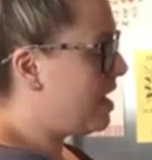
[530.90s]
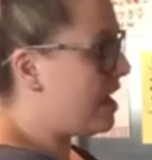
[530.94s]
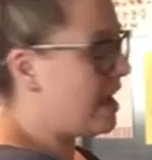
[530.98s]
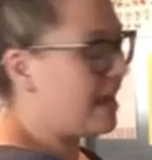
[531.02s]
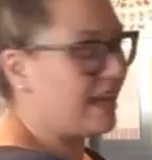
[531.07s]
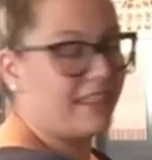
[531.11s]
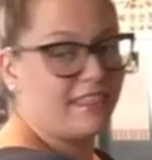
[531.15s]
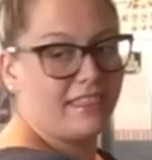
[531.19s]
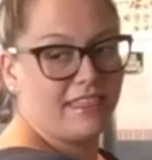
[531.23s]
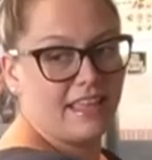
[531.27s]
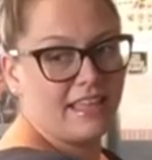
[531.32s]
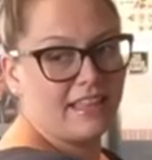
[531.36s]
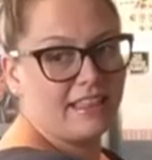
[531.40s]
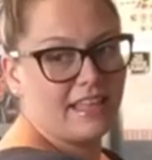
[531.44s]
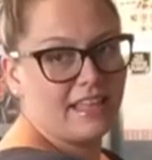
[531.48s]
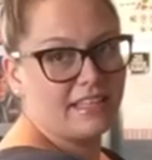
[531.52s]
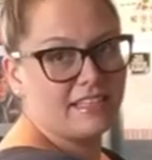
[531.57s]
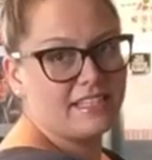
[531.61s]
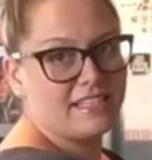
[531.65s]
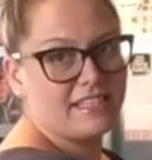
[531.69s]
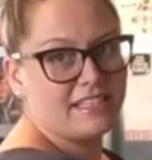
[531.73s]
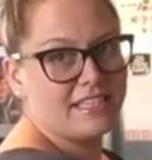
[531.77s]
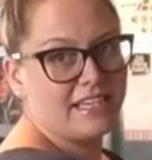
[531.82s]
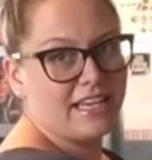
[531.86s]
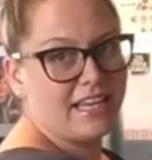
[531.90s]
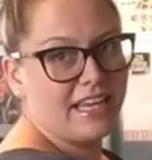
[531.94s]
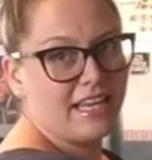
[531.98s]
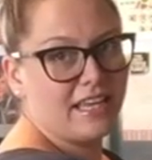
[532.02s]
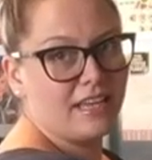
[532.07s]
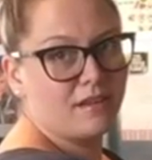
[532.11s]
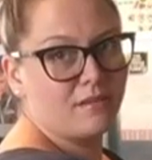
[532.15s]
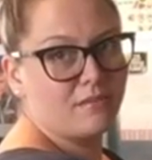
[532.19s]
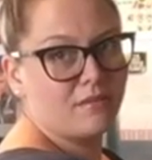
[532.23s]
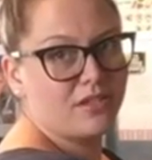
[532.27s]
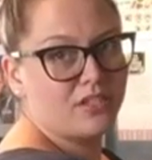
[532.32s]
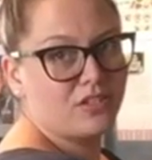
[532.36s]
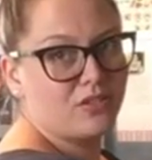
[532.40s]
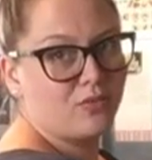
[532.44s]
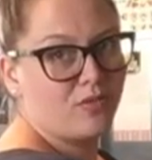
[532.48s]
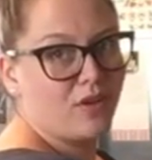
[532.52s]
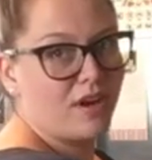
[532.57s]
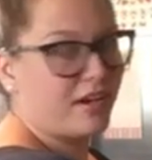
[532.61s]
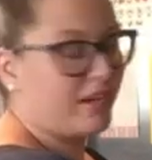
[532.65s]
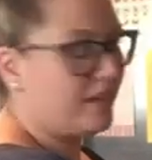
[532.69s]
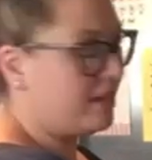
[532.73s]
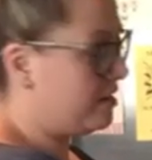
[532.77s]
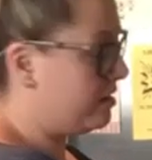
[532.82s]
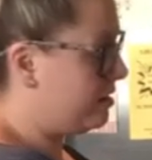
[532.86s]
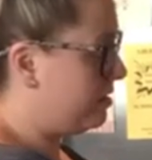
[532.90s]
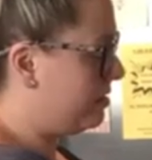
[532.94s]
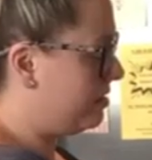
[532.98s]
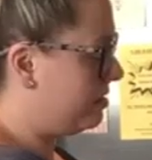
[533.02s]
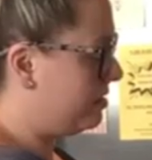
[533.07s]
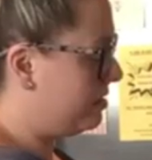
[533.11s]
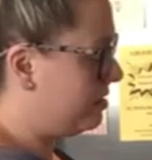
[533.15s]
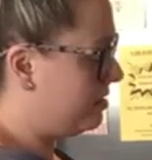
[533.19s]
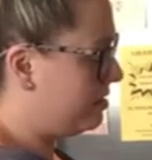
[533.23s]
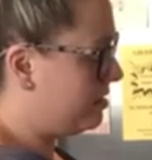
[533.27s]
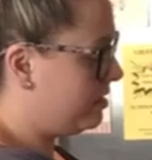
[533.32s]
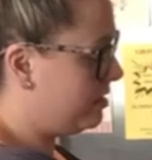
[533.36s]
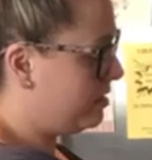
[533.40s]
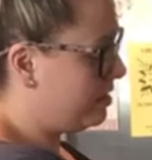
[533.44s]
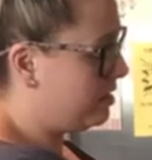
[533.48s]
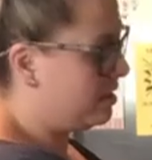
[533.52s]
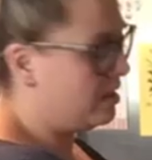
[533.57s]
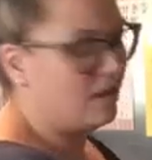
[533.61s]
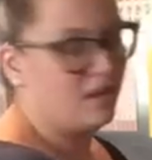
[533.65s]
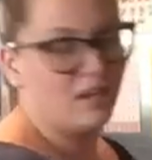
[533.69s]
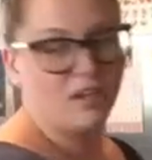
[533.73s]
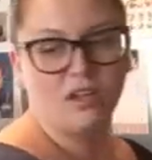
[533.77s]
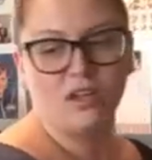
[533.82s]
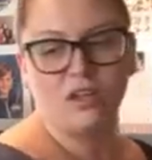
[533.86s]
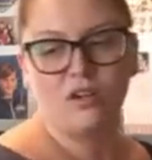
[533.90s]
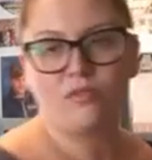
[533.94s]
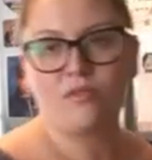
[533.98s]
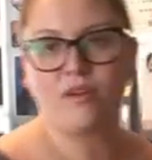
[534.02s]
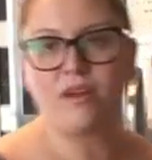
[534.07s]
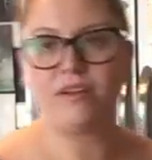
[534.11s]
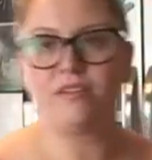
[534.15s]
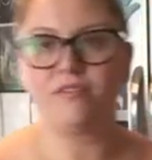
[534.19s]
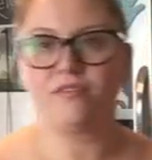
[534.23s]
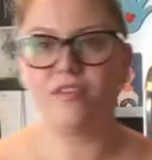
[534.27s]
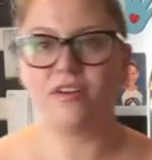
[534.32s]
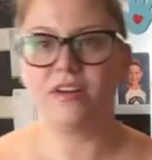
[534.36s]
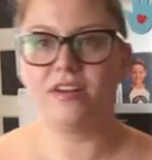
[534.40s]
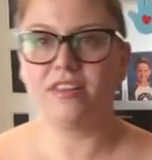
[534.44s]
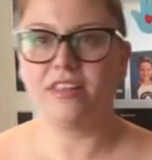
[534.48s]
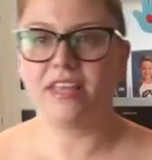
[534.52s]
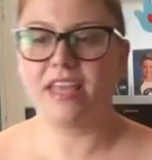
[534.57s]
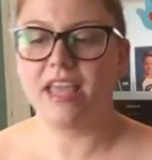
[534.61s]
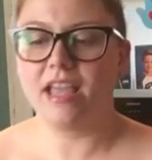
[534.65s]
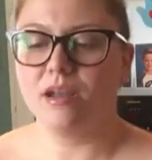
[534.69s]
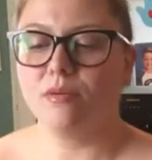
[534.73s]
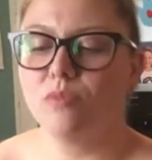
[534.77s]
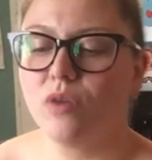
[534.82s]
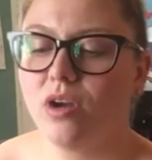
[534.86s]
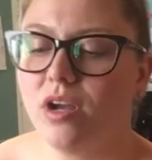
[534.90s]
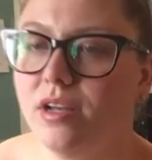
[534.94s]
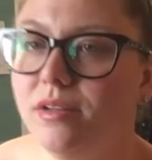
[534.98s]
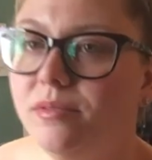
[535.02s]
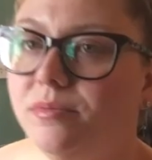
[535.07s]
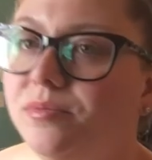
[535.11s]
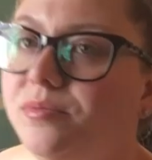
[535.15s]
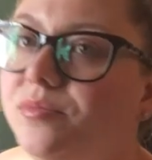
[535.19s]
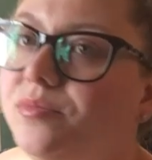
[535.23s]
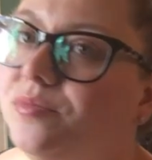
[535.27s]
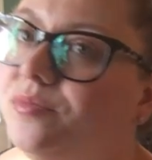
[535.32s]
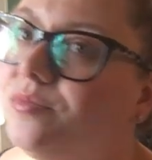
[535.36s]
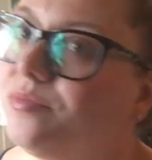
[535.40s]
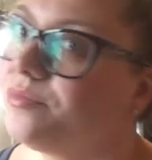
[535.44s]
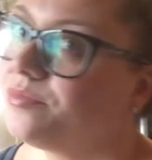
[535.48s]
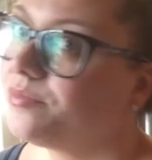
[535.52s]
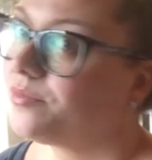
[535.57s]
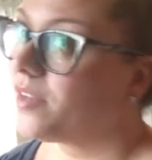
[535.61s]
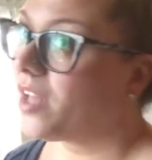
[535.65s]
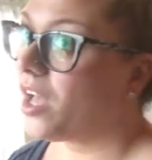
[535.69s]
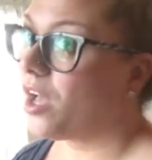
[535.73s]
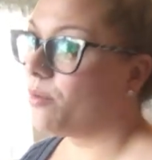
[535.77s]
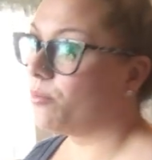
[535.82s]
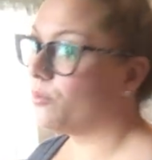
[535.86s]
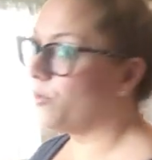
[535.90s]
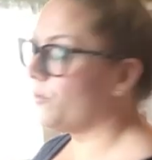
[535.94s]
I think that steam is running right in front of the camera. I'll